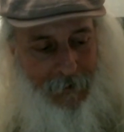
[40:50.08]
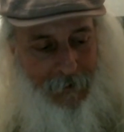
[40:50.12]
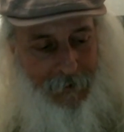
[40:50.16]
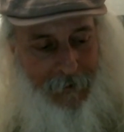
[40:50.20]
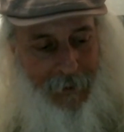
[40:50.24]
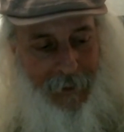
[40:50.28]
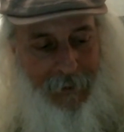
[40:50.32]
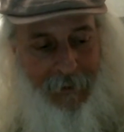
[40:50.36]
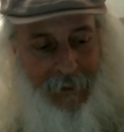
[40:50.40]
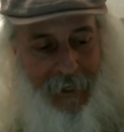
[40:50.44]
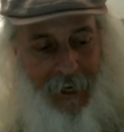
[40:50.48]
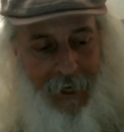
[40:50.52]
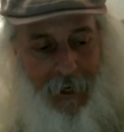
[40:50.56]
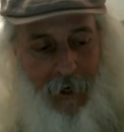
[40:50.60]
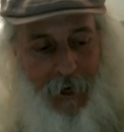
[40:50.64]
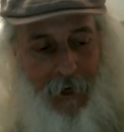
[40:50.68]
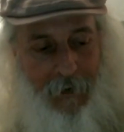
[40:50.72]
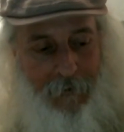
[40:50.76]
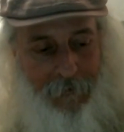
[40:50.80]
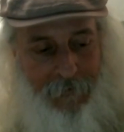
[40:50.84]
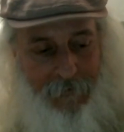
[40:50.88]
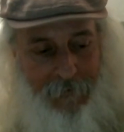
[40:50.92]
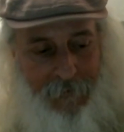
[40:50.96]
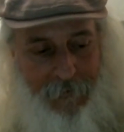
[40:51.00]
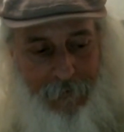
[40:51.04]
didn't get
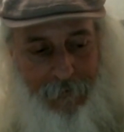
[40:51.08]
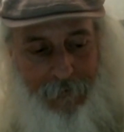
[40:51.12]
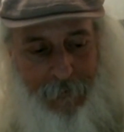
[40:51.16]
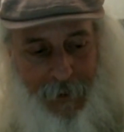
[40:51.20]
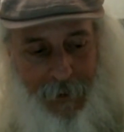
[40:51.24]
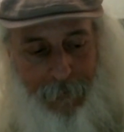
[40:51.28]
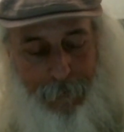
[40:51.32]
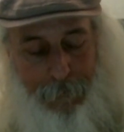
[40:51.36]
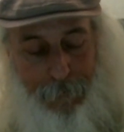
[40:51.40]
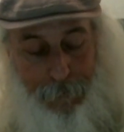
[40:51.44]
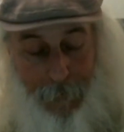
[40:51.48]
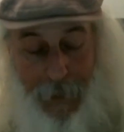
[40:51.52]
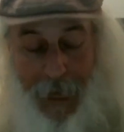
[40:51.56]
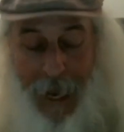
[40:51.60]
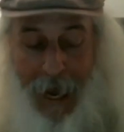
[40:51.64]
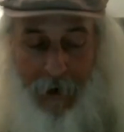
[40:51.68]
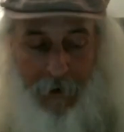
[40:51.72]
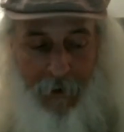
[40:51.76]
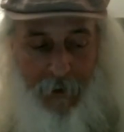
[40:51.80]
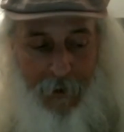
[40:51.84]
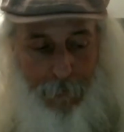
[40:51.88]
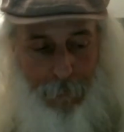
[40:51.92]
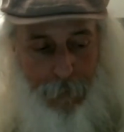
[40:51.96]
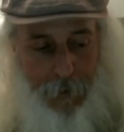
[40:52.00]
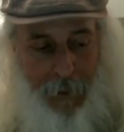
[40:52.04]
off the out
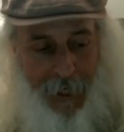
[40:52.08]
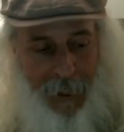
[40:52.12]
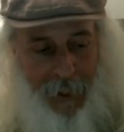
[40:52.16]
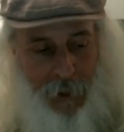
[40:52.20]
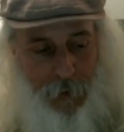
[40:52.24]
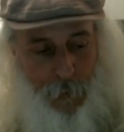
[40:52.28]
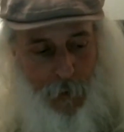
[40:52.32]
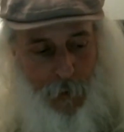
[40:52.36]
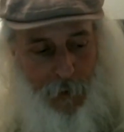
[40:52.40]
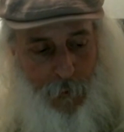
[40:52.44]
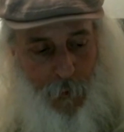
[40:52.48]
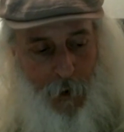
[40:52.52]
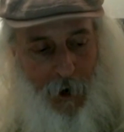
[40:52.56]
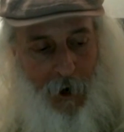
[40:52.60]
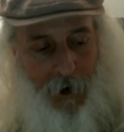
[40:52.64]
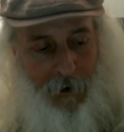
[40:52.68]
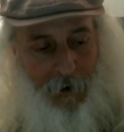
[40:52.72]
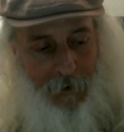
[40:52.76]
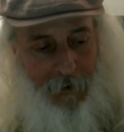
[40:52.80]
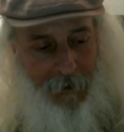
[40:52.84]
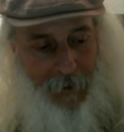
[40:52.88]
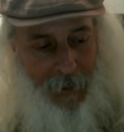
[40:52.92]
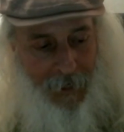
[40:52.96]
of the place we were.